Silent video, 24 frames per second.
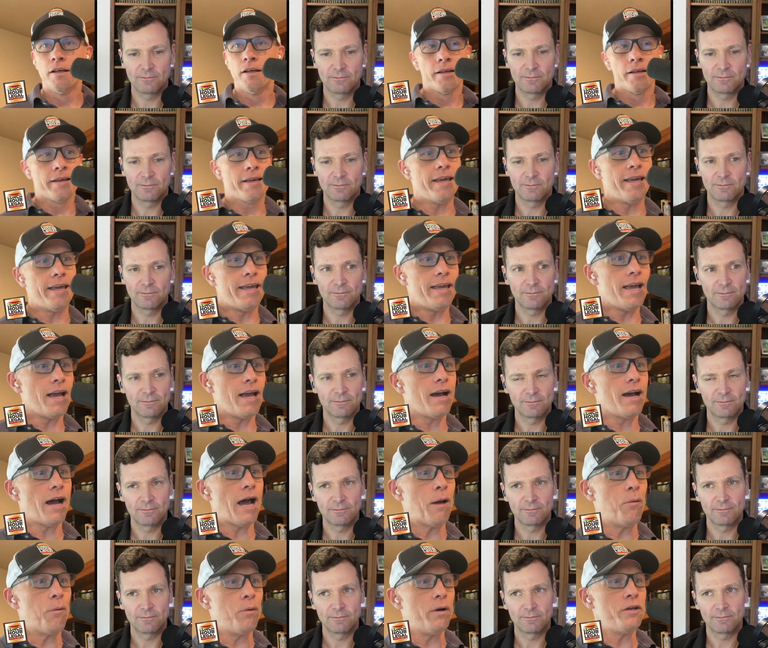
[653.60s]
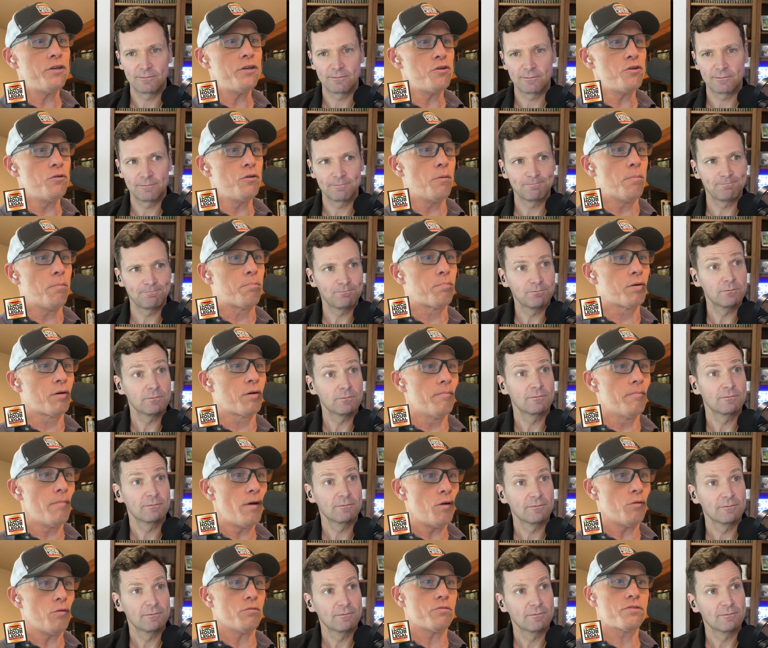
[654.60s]
Speaker 1: Gyi, I want you to
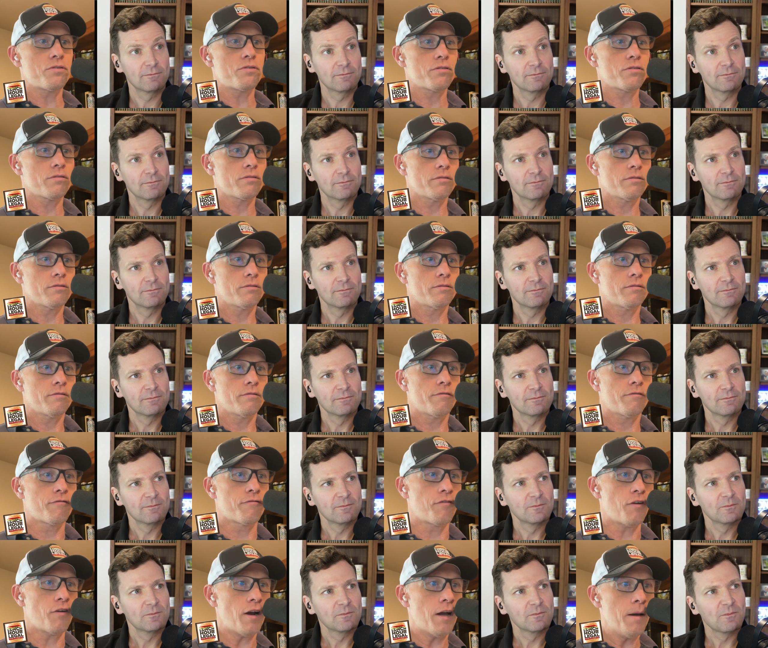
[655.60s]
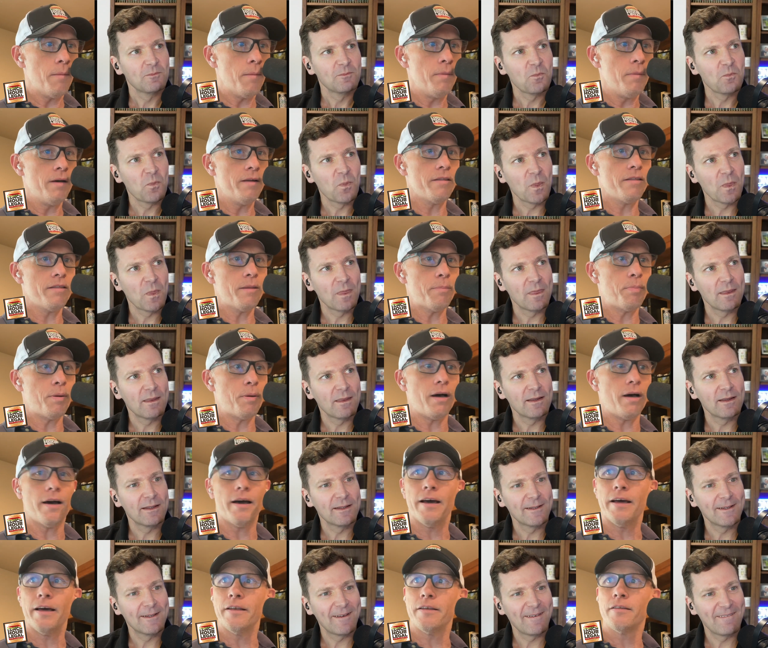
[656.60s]
promote from the
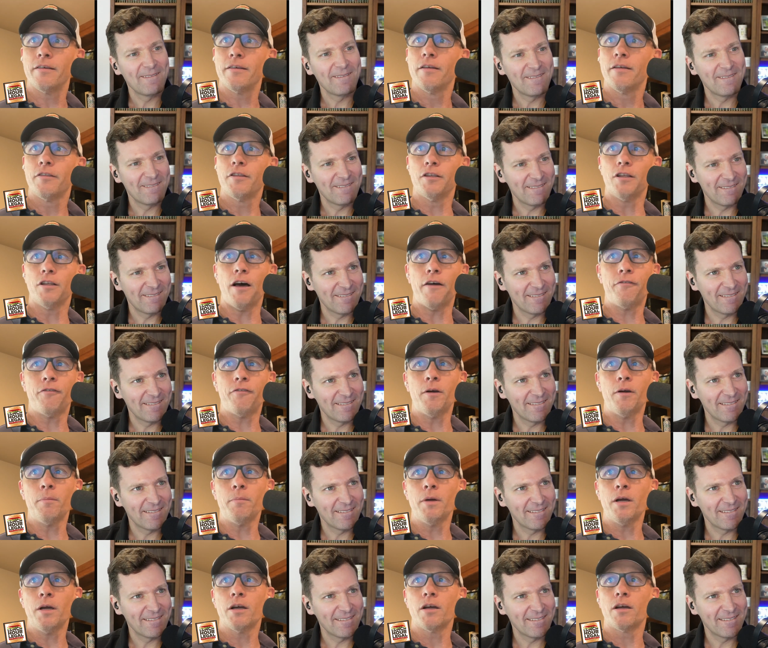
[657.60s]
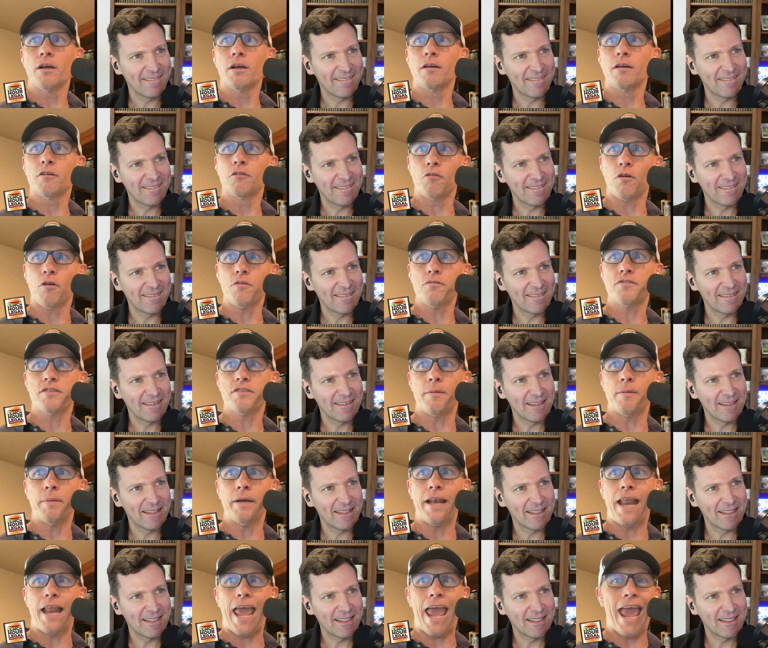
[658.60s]
pod, the Law Firm Growth
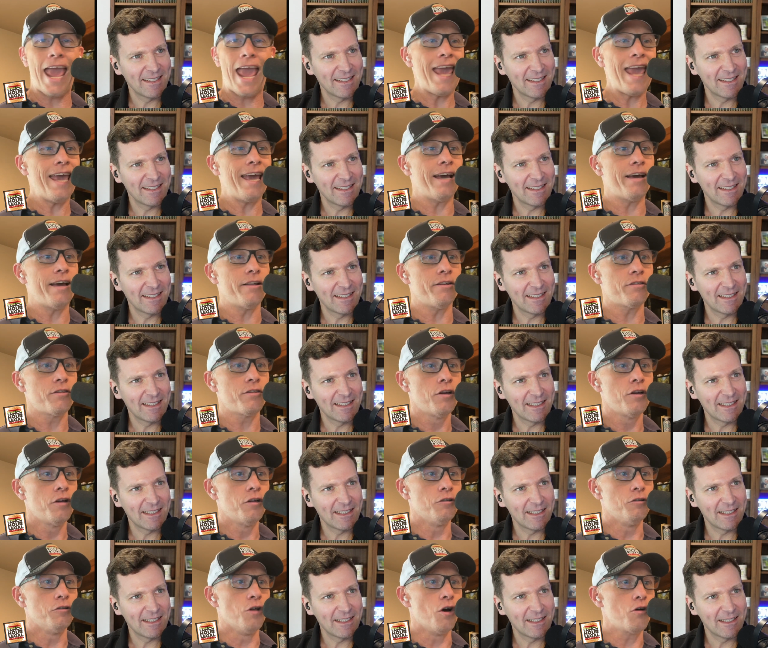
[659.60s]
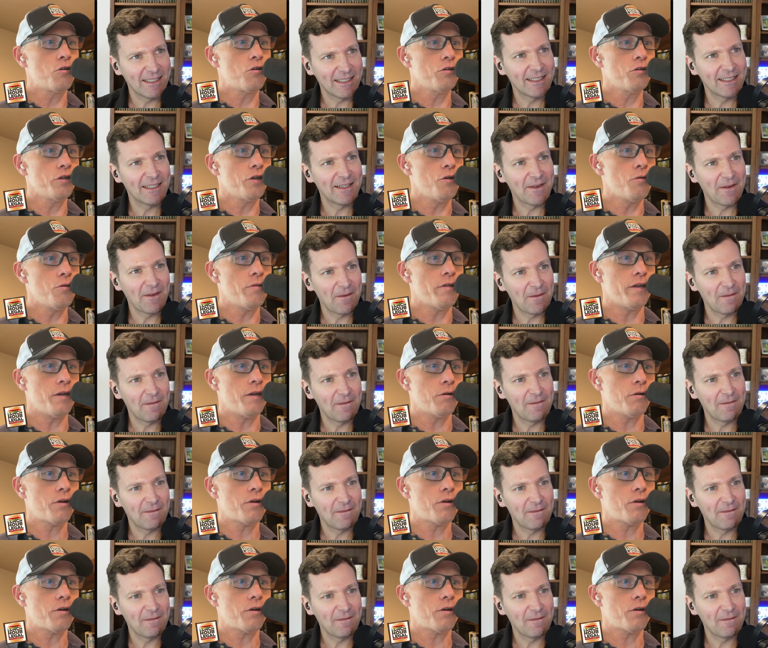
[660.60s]
Summit, and Local U that you're